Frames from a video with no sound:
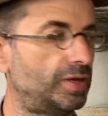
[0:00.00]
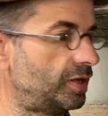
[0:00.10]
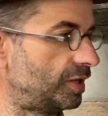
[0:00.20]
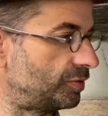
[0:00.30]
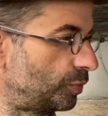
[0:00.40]

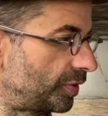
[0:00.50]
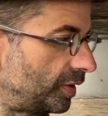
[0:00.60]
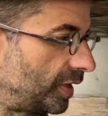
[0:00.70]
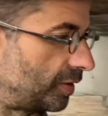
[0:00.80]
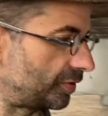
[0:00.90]
even with
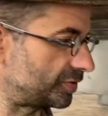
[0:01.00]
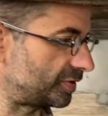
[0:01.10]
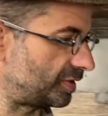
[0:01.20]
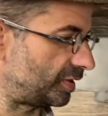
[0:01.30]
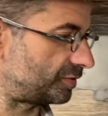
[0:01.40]
letters
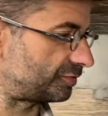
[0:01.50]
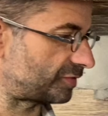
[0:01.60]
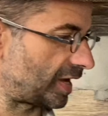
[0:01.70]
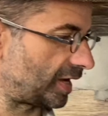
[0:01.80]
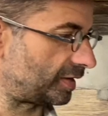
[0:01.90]
this
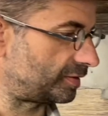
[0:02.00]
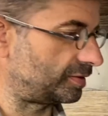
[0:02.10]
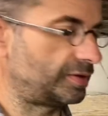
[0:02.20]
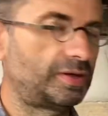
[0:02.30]
fat,